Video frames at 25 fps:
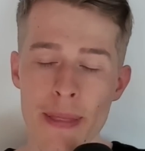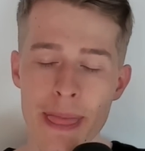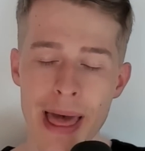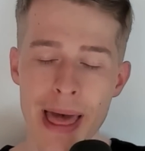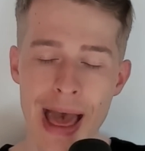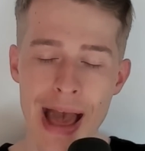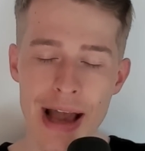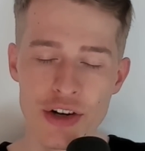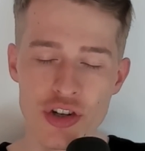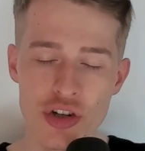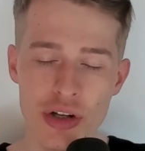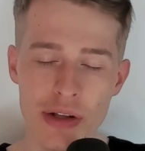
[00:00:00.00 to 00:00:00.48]

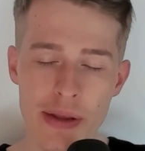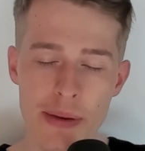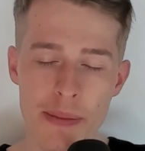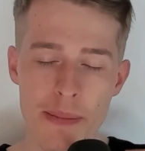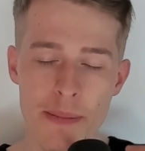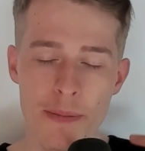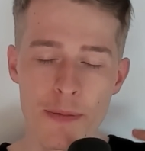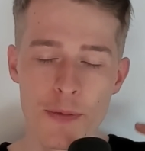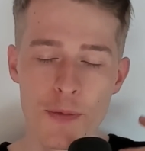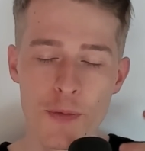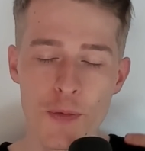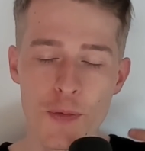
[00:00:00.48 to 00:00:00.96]
actually
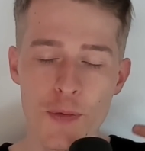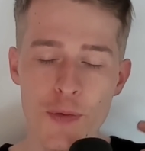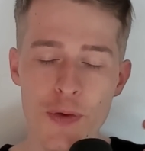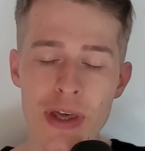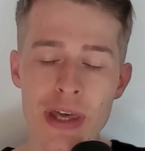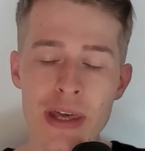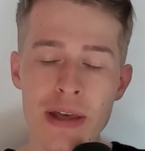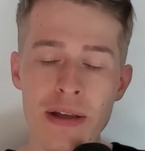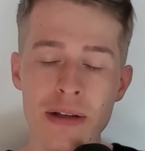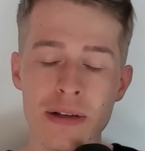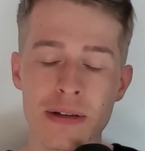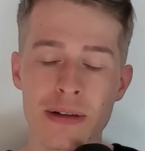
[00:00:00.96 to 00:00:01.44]

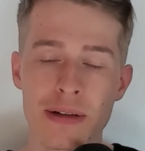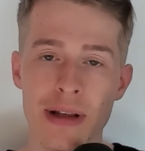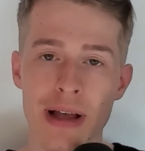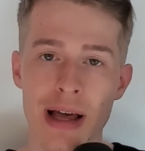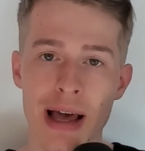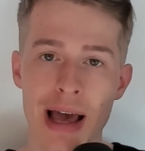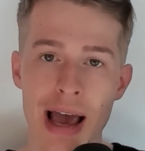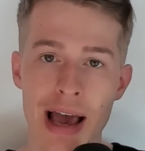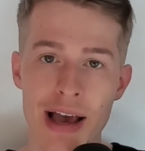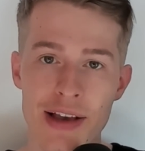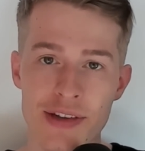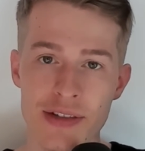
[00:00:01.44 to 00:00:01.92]
feel
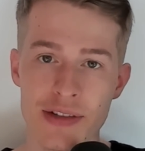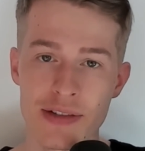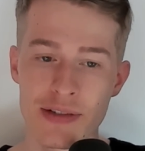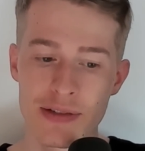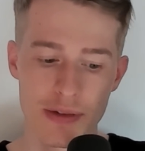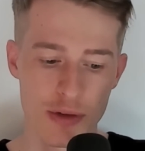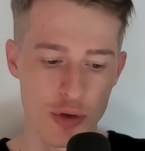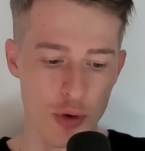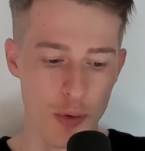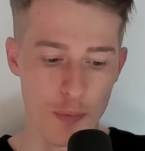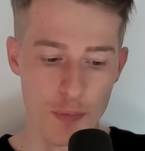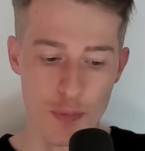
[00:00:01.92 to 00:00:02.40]
as
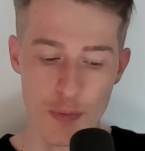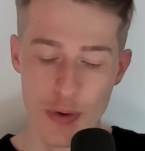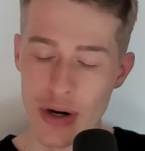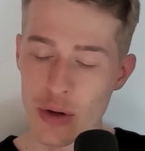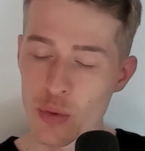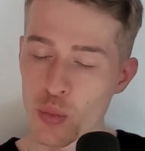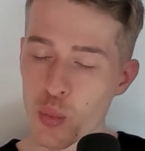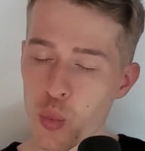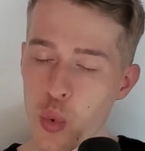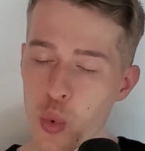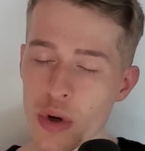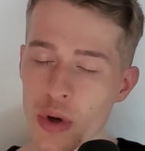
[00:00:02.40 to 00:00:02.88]
your
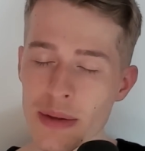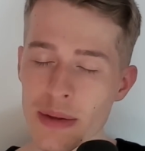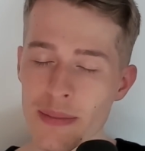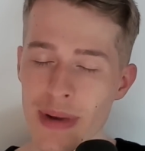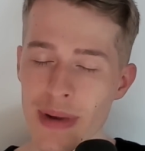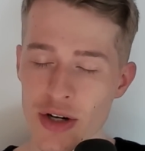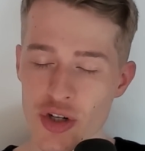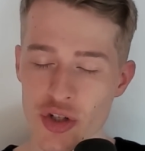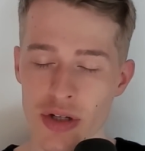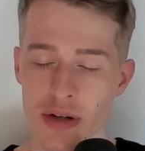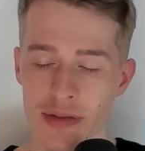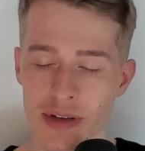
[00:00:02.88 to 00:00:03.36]
friend would
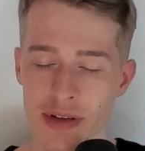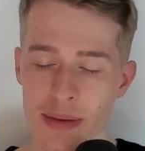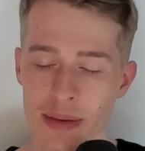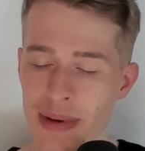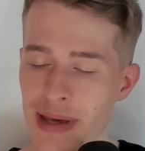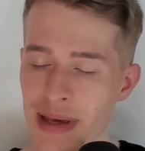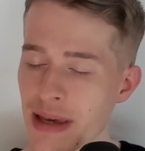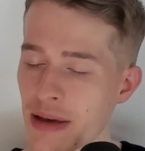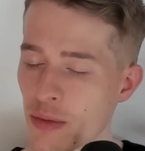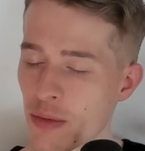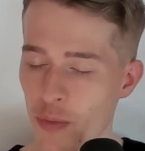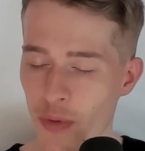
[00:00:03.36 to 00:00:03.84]
imaginatively
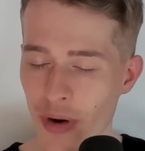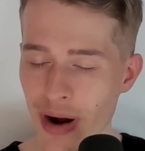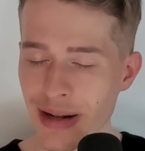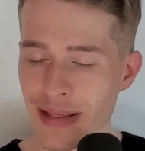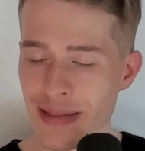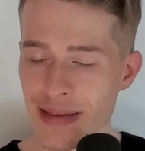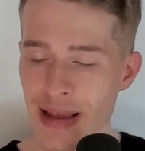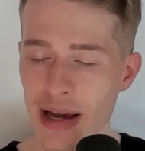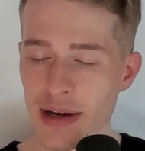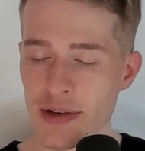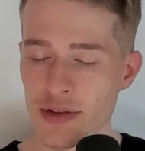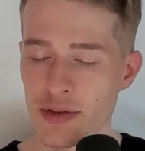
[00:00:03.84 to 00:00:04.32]
be right
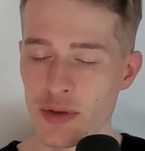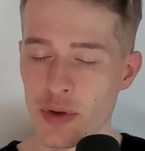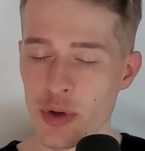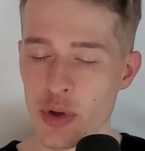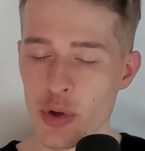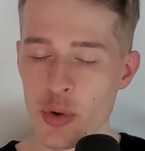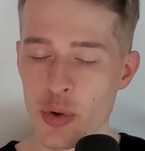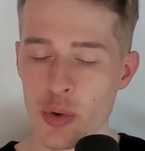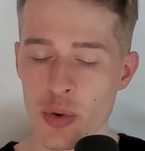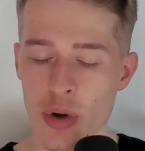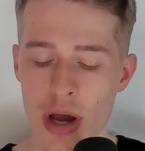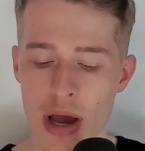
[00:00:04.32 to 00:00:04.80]
next to
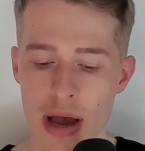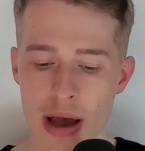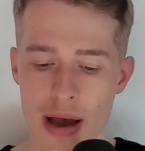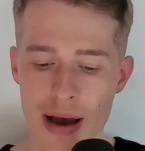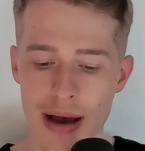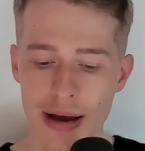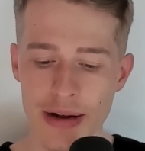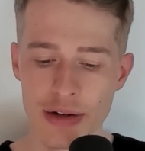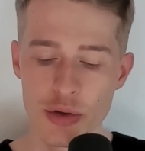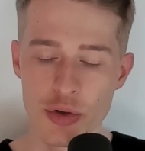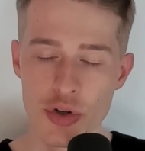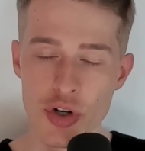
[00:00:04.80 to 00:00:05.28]
you,
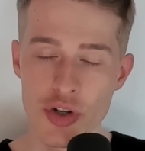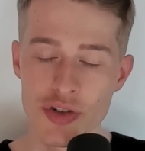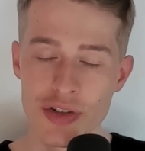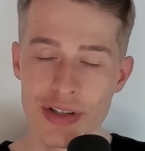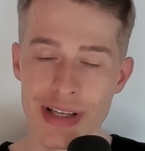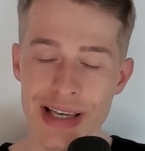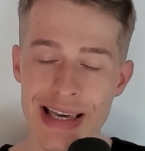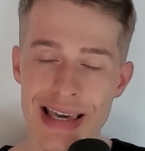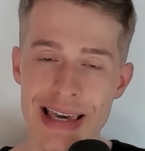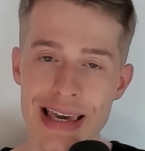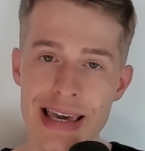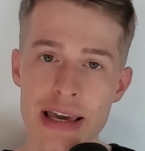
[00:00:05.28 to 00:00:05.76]
and you just
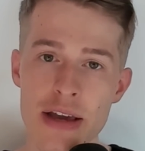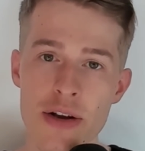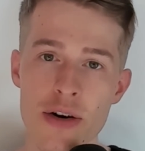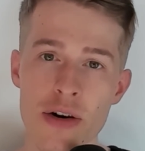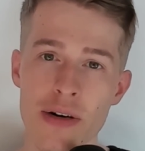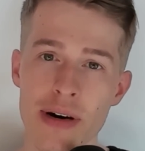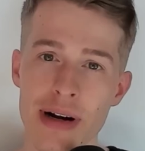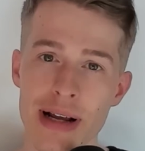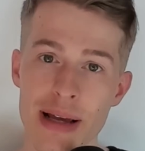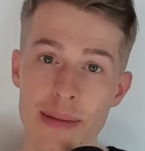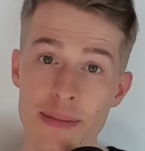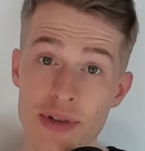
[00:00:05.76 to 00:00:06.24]
hear
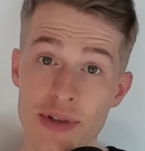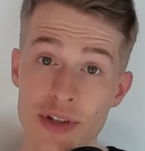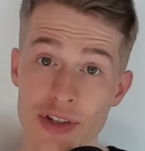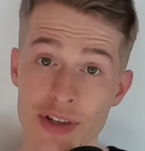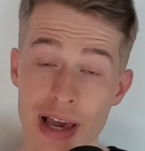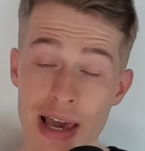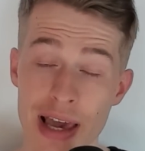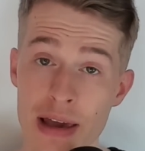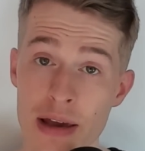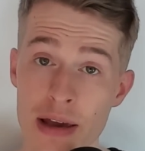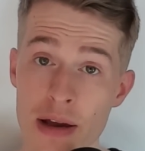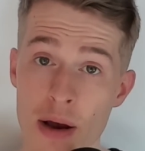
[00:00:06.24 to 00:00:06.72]
him
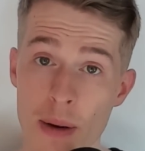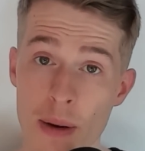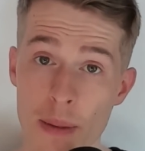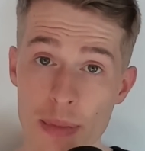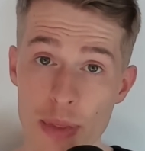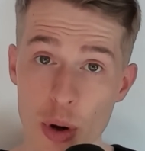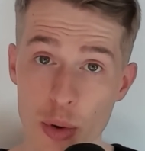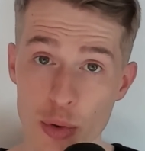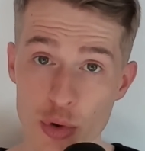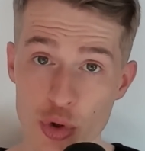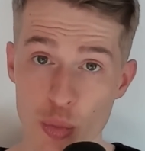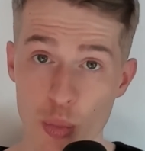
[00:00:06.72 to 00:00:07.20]
say
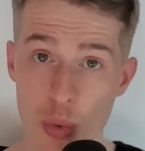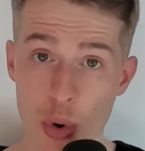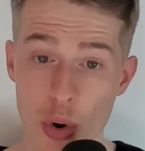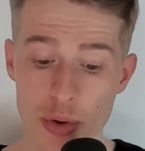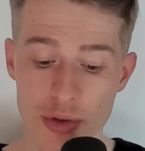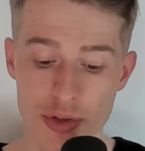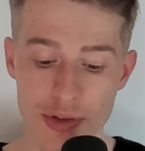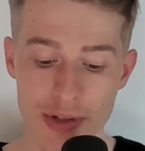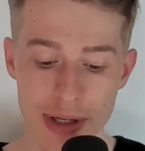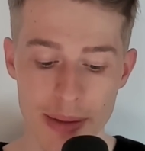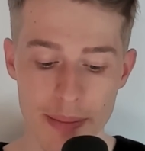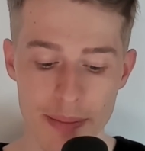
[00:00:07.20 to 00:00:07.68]
those
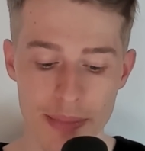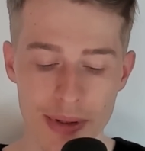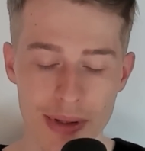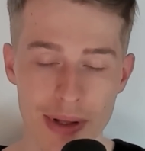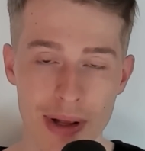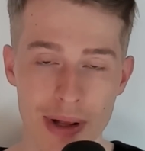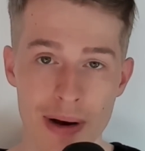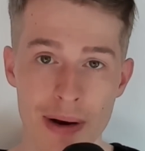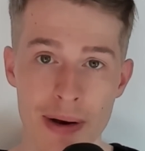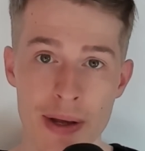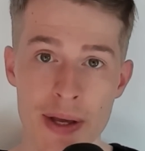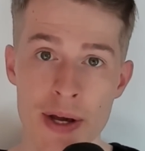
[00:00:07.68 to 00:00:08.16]
words that
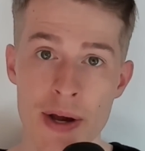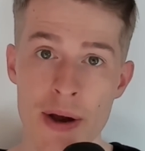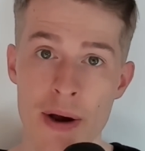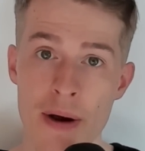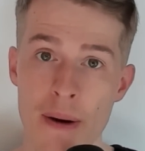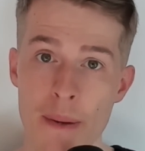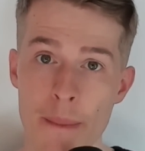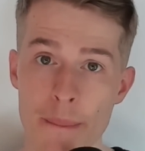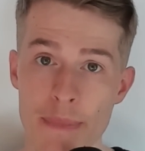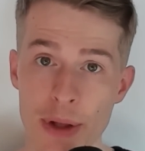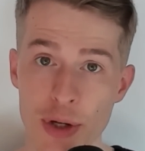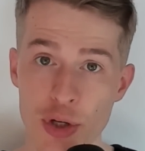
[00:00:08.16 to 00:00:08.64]
imply
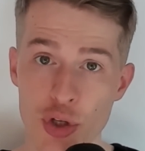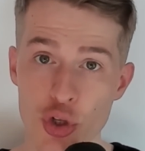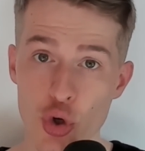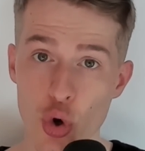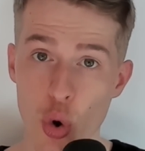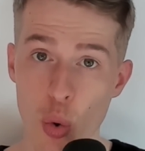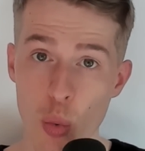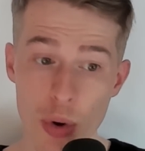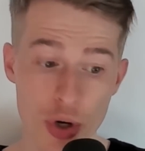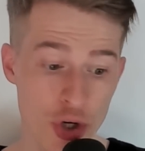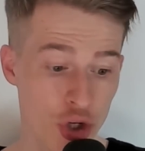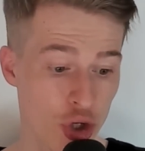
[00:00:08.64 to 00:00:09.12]
that your
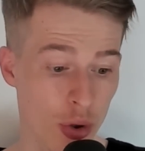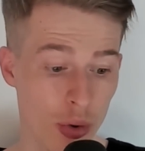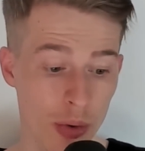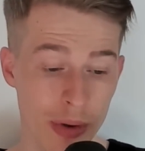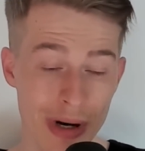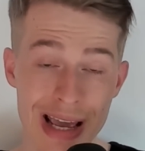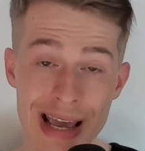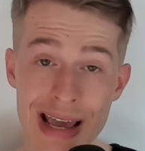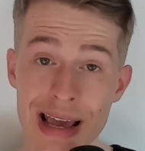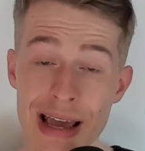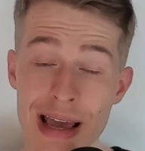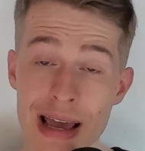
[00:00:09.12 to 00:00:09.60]
wish or
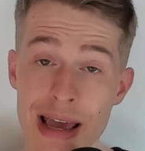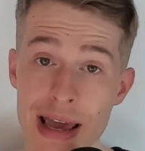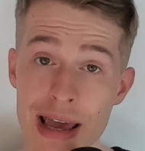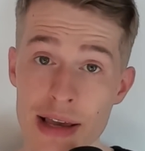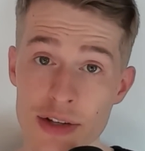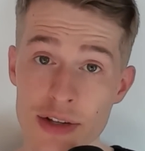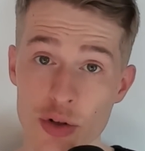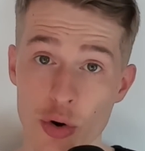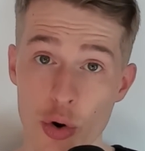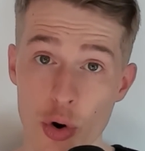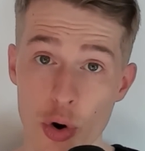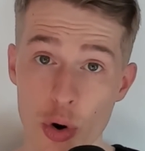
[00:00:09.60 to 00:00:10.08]

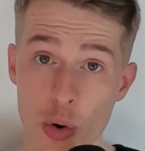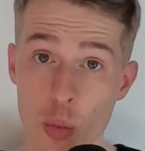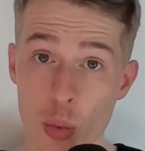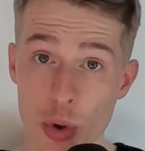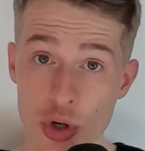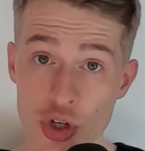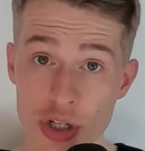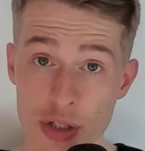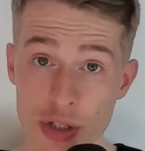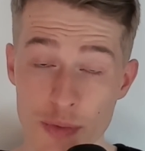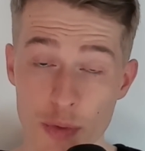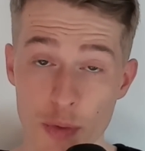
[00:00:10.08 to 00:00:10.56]
his or her
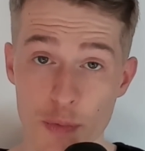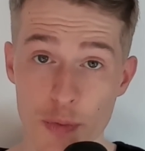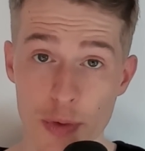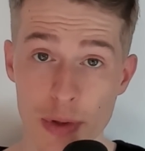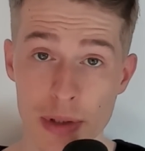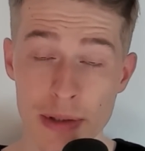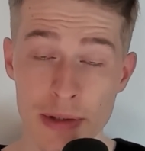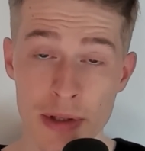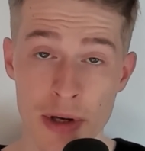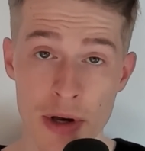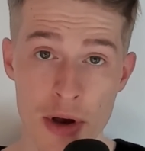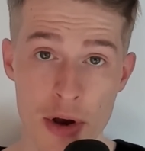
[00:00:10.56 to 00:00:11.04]
wish is
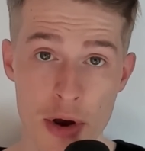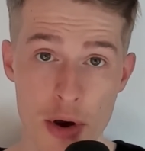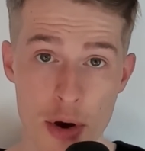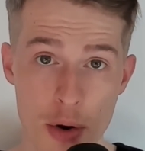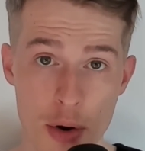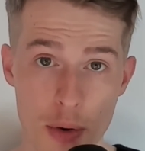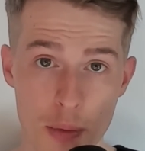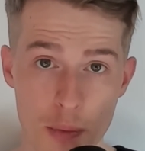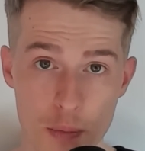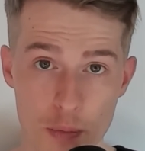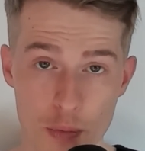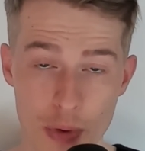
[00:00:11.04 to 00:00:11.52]
fulfilled
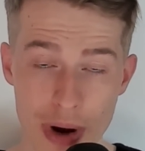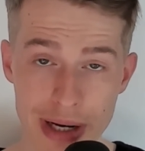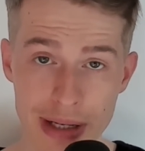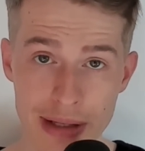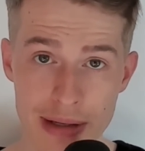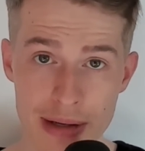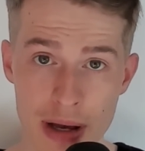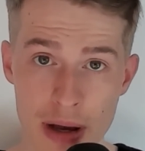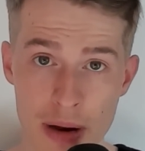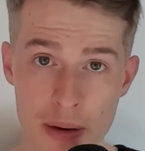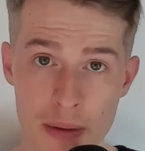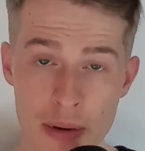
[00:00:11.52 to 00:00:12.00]
right
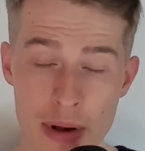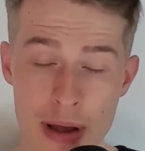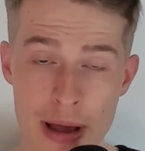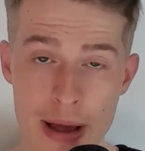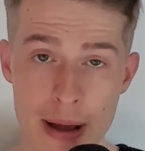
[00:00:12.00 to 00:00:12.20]
now